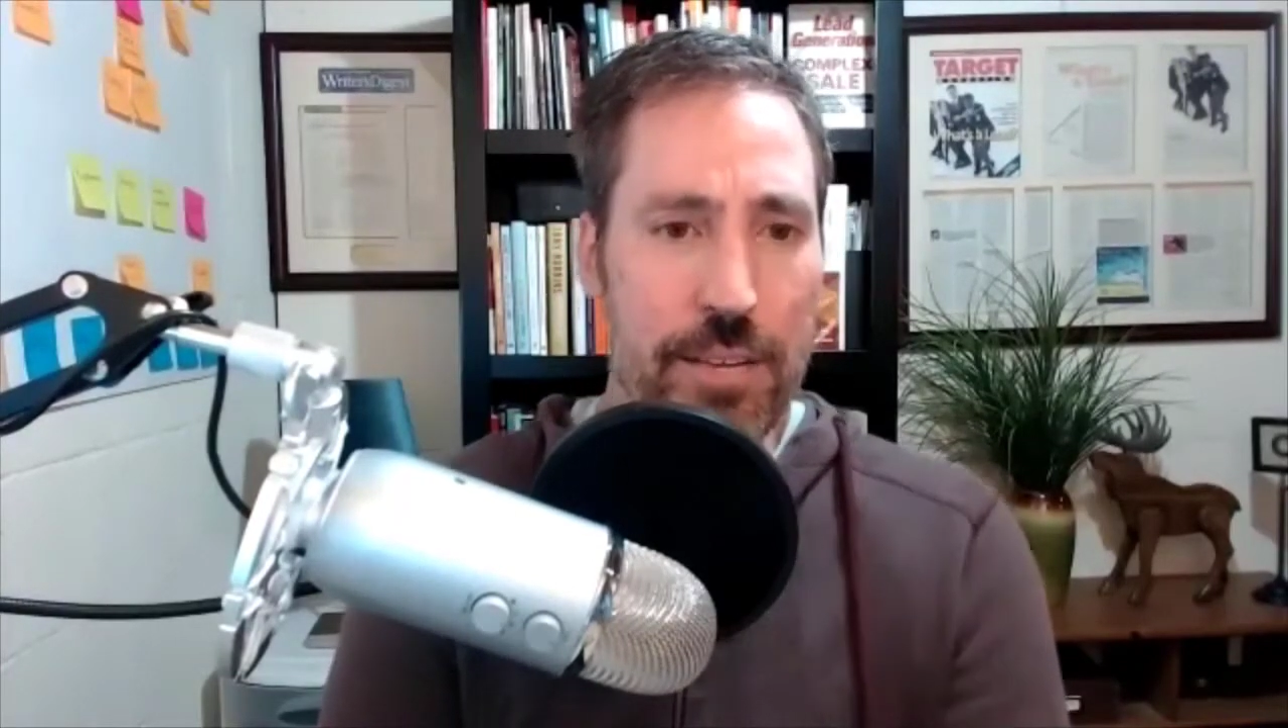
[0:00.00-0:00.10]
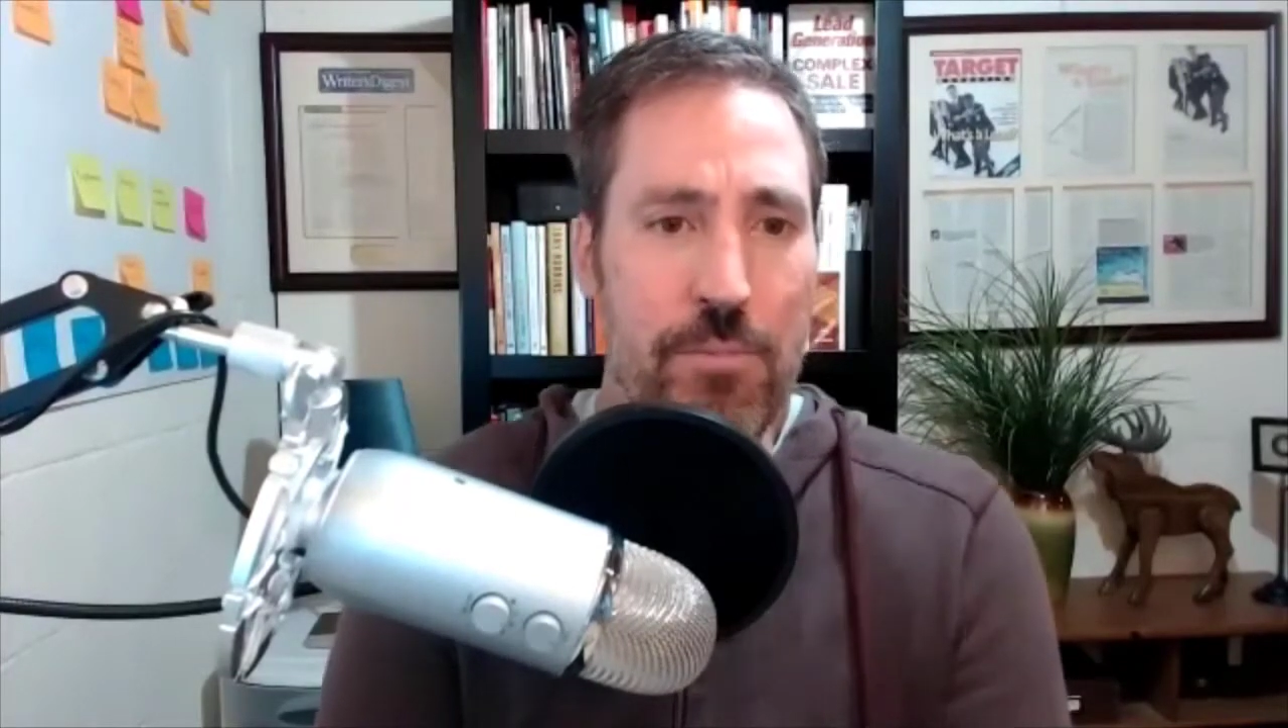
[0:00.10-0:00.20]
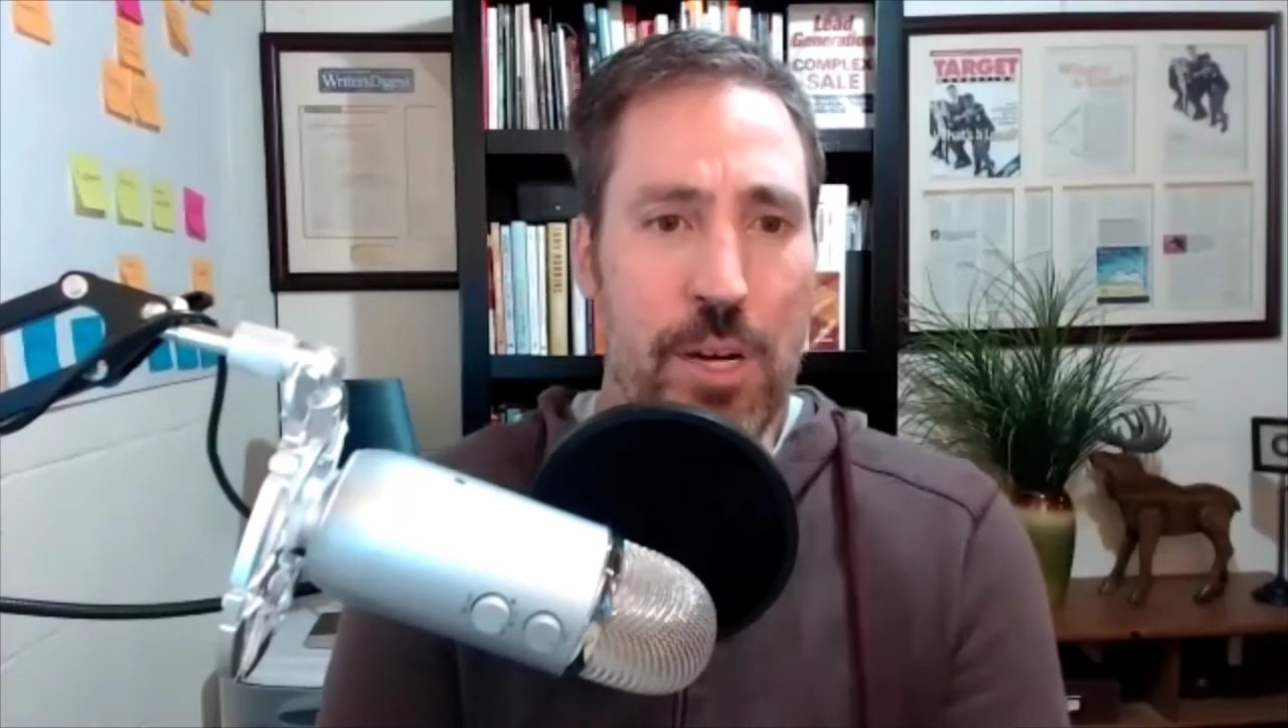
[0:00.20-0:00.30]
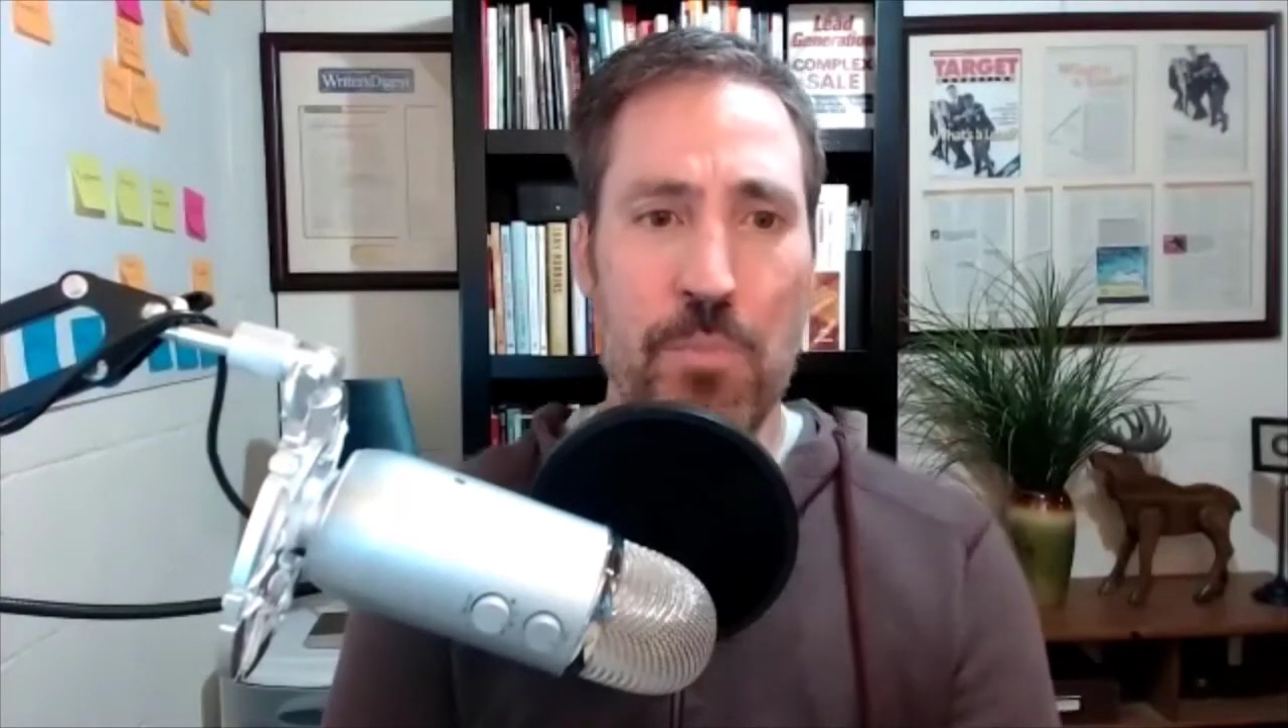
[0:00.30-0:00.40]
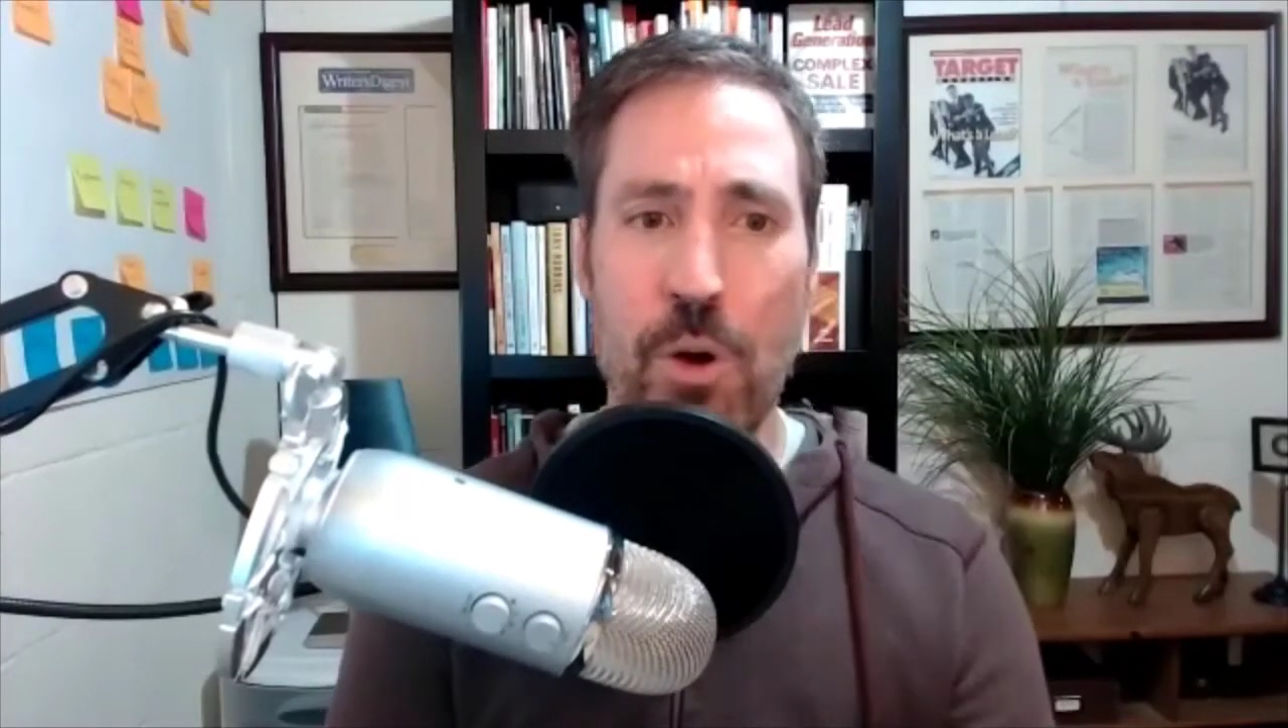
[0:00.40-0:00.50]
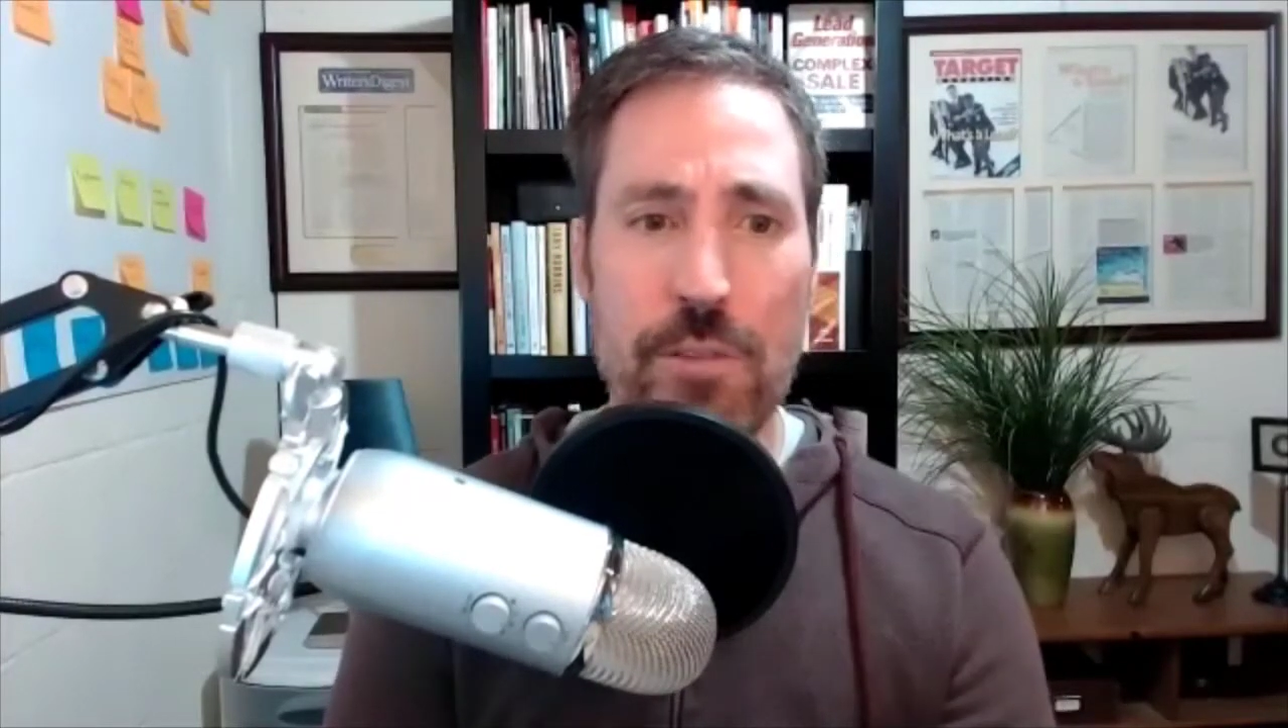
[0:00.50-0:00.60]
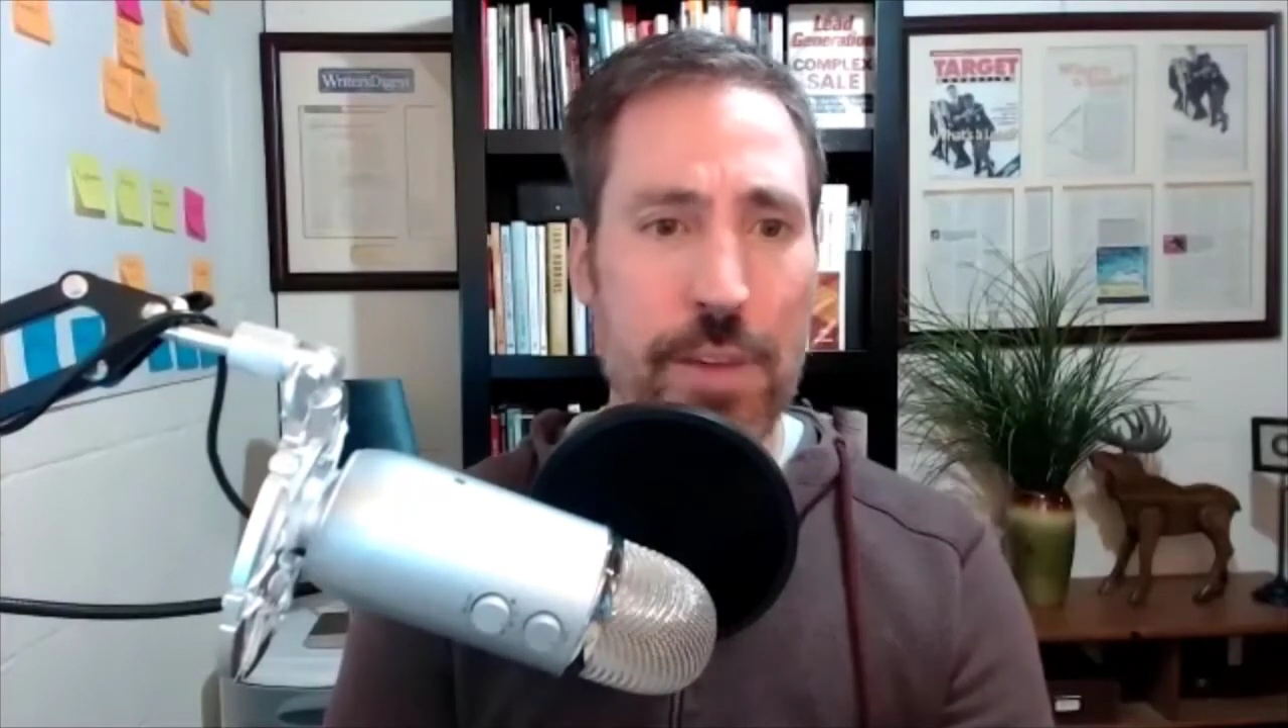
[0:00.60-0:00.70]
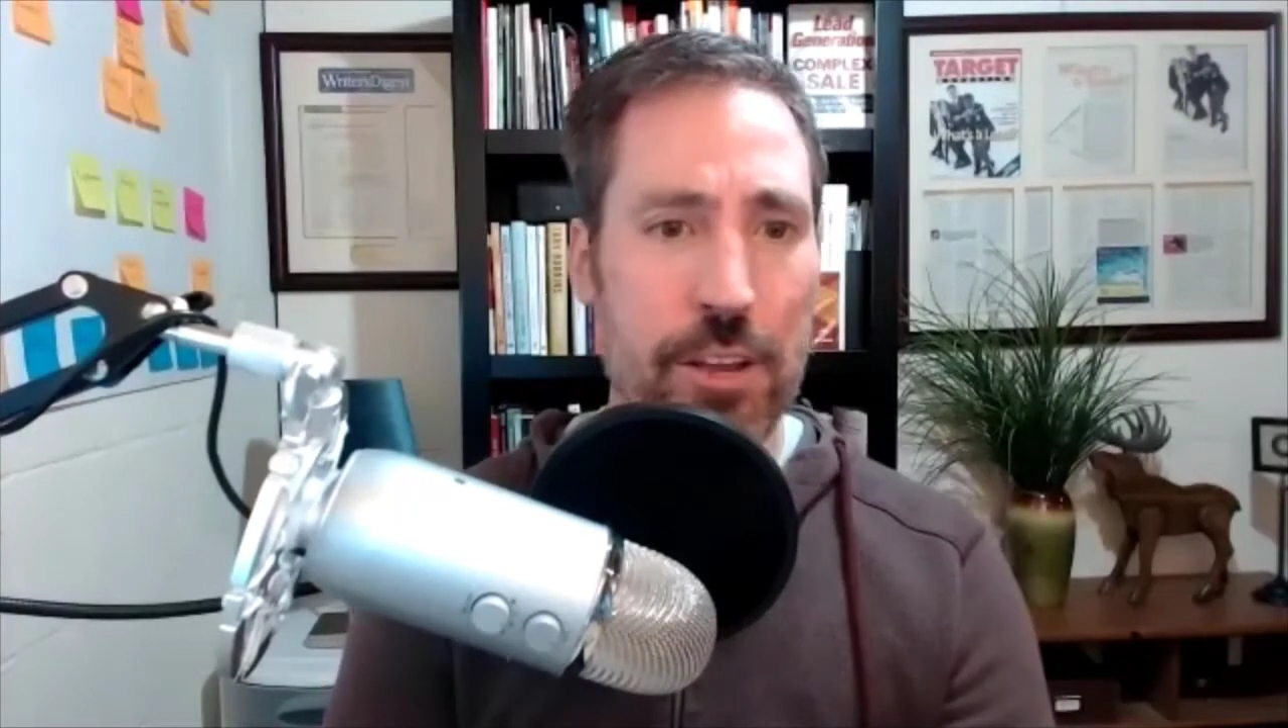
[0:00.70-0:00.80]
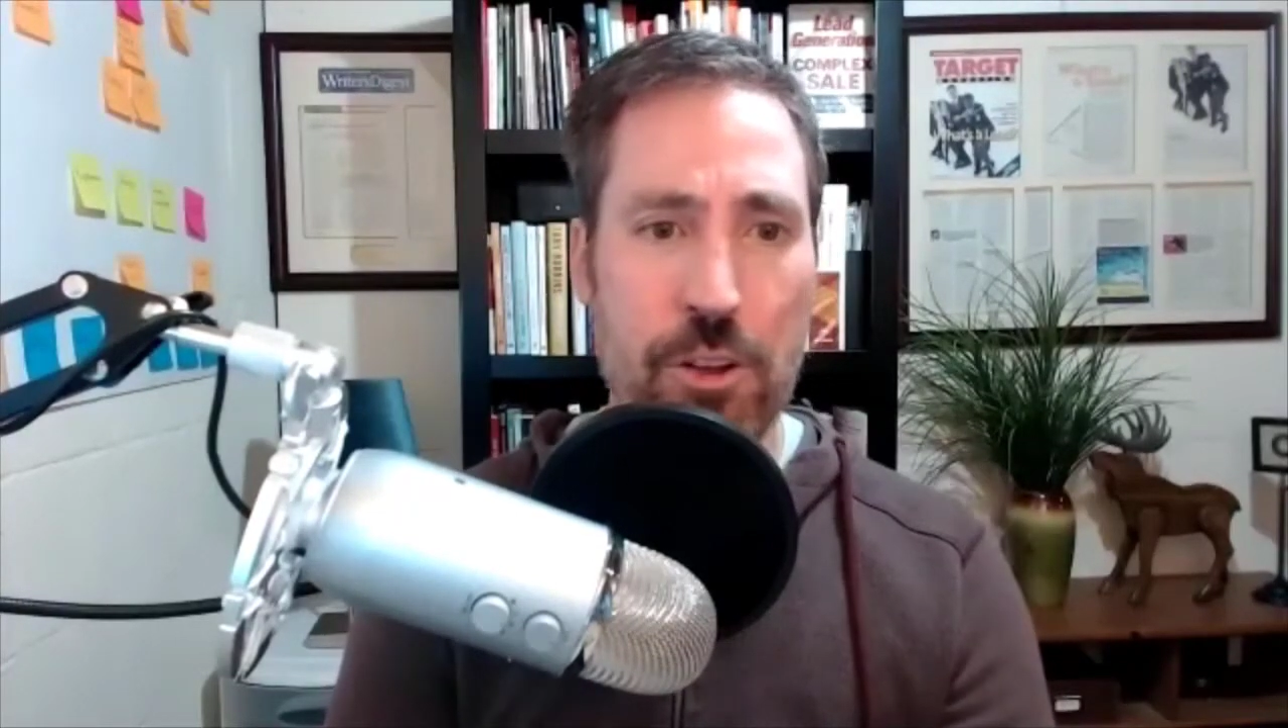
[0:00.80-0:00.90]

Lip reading: And what motivated